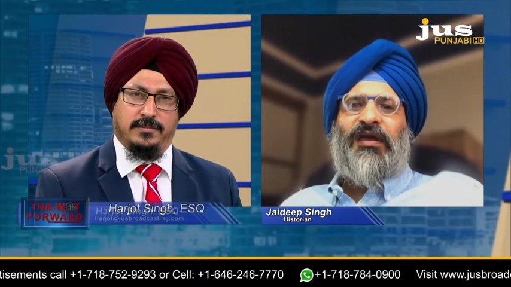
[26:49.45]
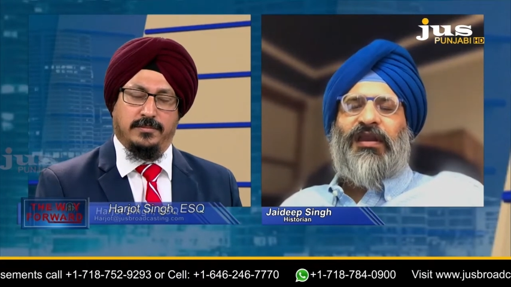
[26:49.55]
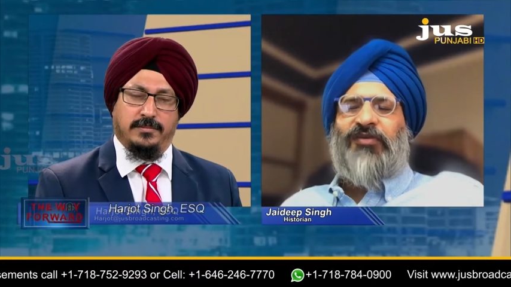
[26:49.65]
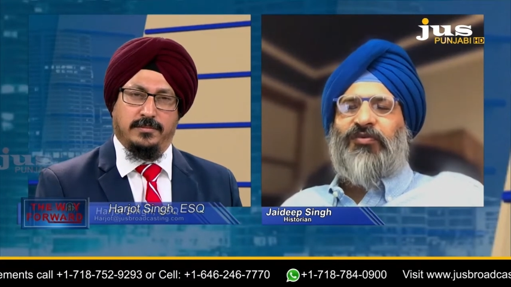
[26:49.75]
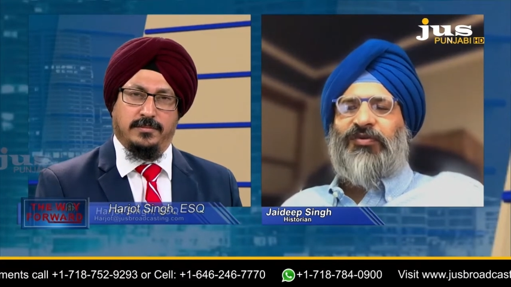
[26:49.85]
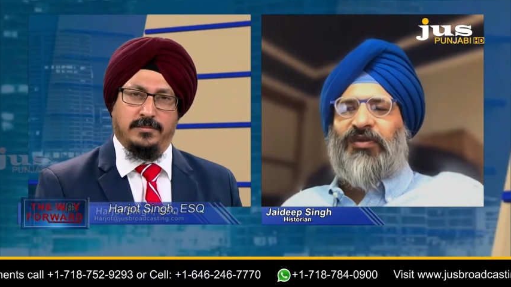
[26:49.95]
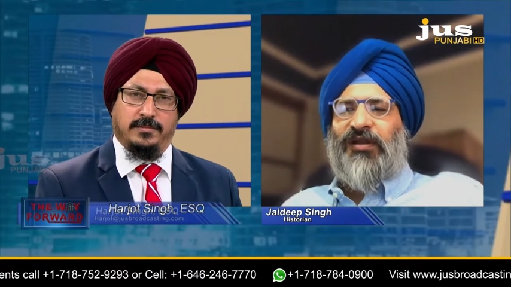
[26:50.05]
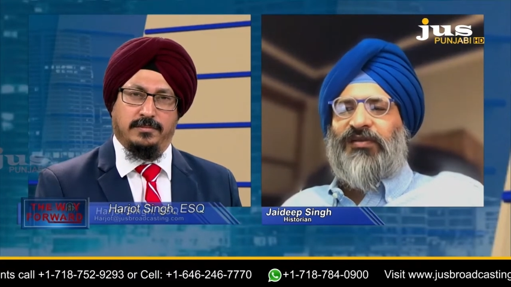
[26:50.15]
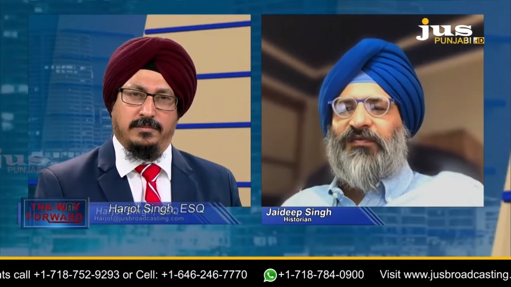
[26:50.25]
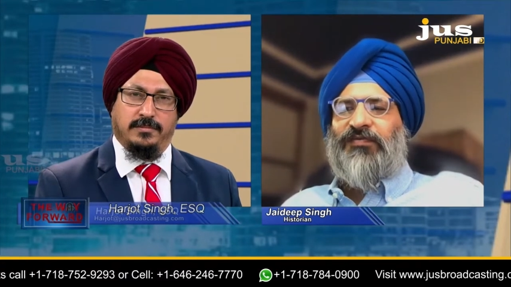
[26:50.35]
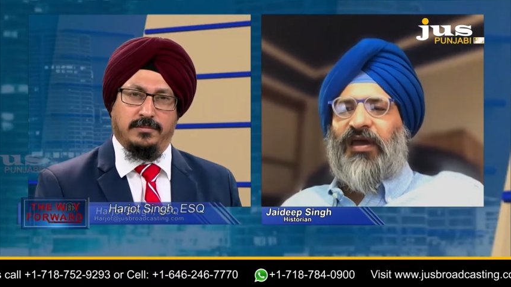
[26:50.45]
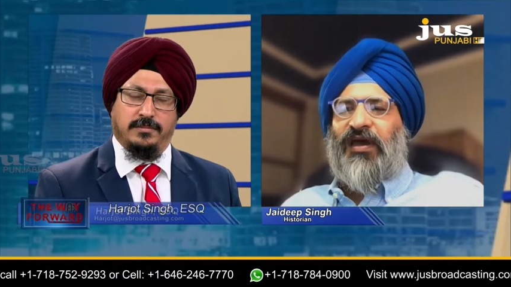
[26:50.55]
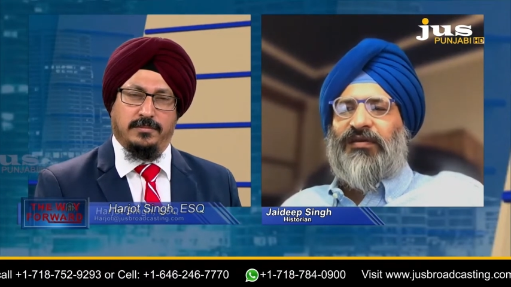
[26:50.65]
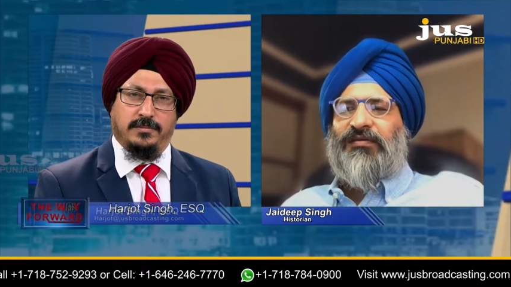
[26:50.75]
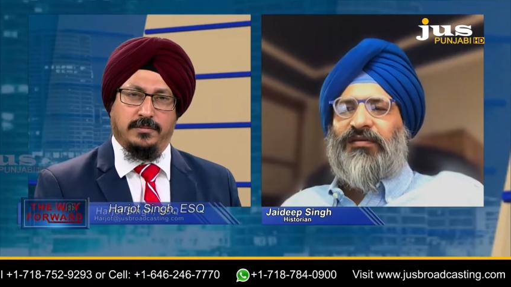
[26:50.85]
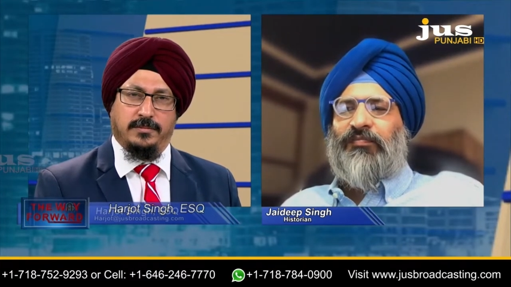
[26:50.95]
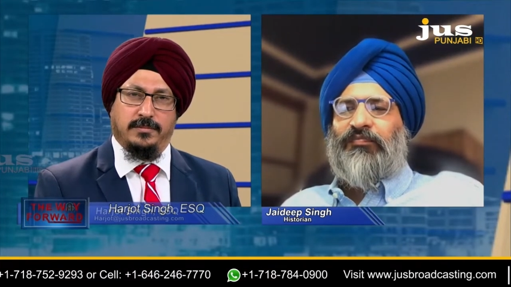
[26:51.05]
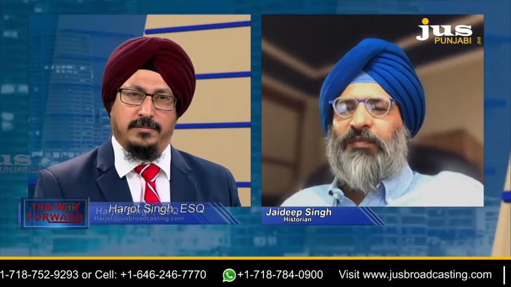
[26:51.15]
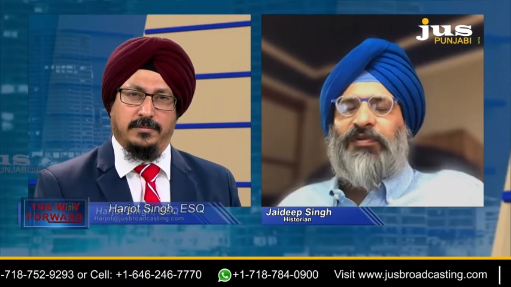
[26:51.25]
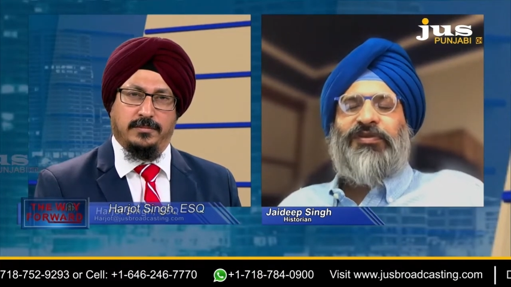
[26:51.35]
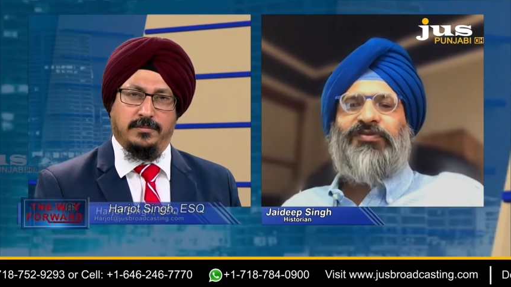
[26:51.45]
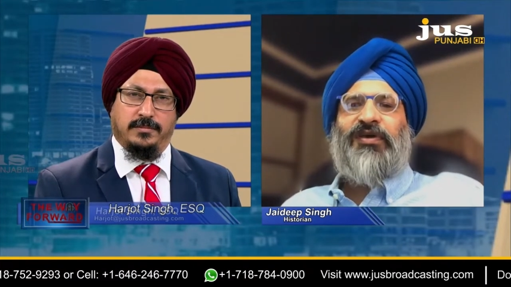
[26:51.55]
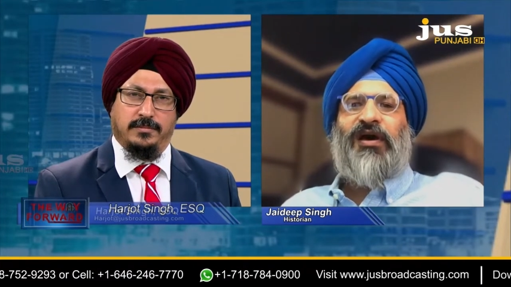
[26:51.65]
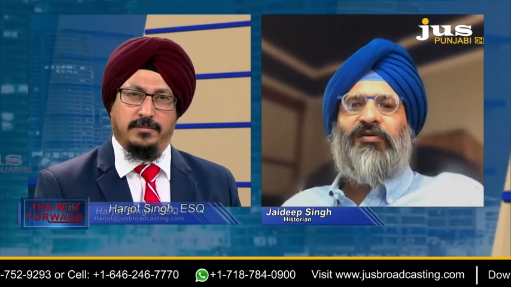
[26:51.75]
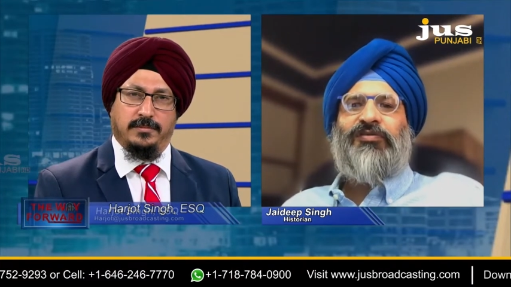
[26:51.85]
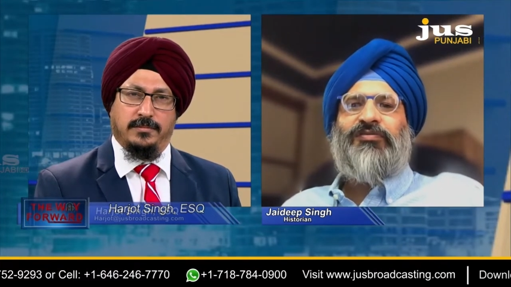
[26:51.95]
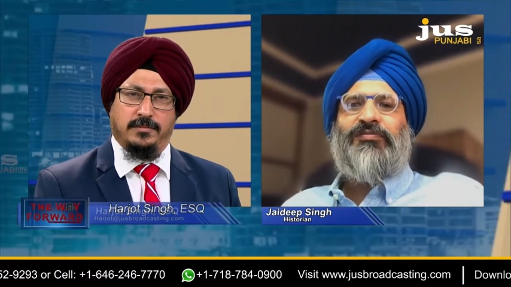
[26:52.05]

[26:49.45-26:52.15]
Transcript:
Speaker 1: And as a result of that, people in the South